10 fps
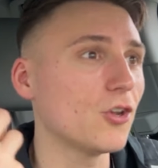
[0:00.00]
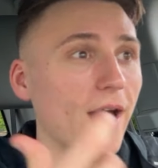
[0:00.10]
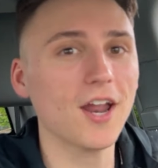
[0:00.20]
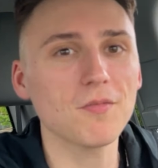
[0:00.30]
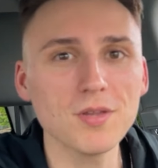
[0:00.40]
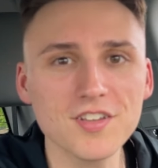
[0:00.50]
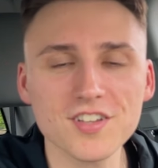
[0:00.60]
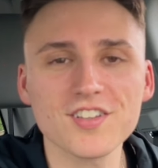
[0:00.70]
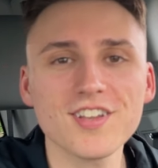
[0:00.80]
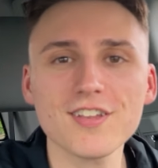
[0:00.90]
how to be
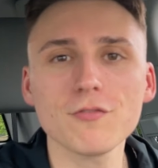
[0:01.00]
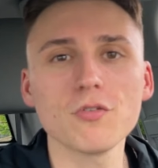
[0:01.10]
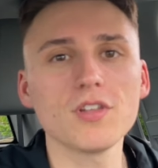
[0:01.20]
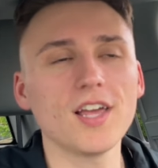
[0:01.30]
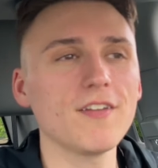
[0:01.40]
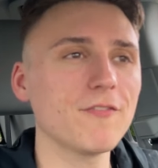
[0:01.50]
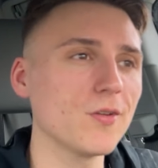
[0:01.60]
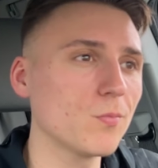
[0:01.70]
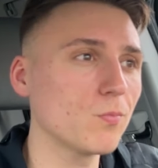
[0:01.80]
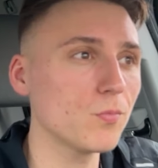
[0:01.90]
successful in life
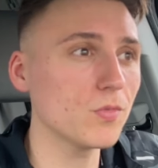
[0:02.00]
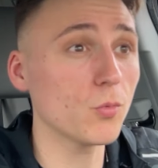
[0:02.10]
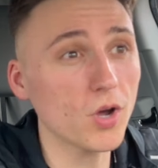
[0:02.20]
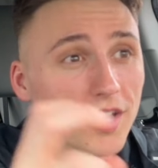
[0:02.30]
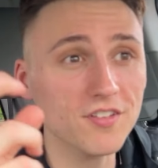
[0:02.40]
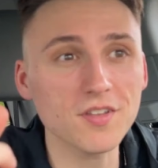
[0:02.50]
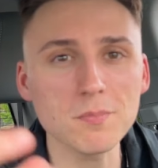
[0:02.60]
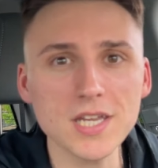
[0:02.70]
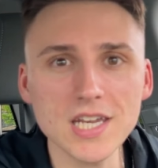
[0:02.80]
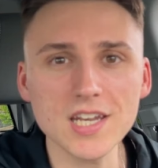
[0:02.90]
and what is the
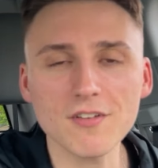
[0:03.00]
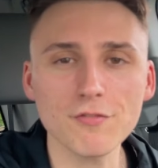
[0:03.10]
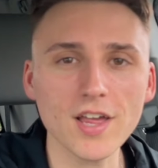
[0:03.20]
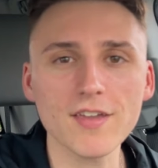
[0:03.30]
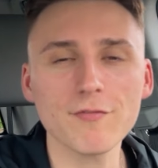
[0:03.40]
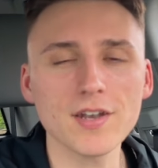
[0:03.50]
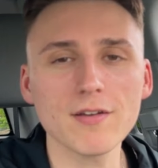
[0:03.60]
meaning of life and